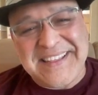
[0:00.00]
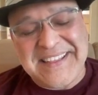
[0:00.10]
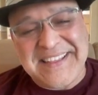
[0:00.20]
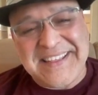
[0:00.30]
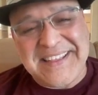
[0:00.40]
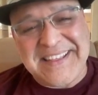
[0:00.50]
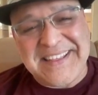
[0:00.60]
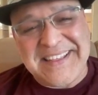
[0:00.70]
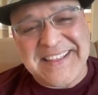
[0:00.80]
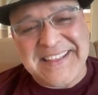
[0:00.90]

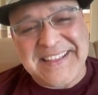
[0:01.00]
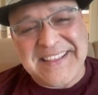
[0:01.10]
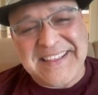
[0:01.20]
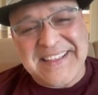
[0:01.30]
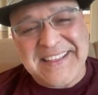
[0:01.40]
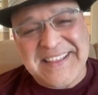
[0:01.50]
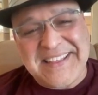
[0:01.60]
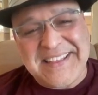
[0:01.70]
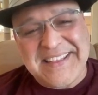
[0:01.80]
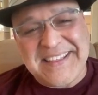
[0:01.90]

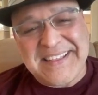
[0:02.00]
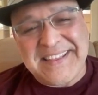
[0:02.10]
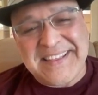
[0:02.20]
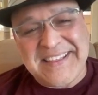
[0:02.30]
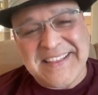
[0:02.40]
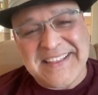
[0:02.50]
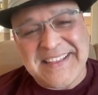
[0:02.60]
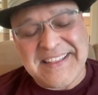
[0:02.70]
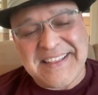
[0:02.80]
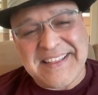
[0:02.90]

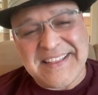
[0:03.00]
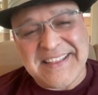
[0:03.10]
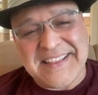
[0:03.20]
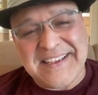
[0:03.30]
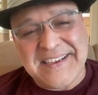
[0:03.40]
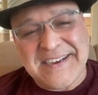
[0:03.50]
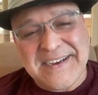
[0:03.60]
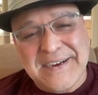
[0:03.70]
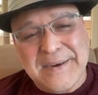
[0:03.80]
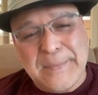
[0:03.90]

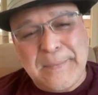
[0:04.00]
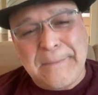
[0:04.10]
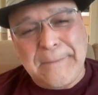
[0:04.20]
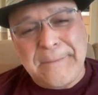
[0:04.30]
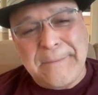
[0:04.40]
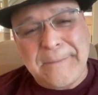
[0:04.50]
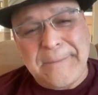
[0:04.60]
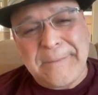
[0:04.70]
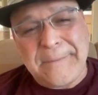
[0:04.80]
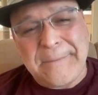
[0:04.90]

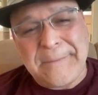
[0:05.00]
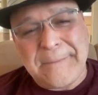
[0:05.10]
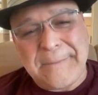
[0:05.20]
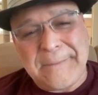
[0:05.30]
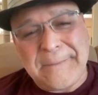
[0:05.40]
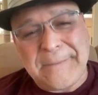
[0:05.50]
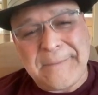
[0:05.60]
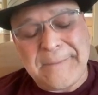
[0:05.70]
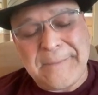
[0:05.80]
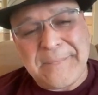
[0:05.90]

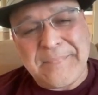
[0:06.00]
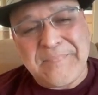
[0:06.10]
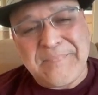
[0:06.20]
This person isn't speaking.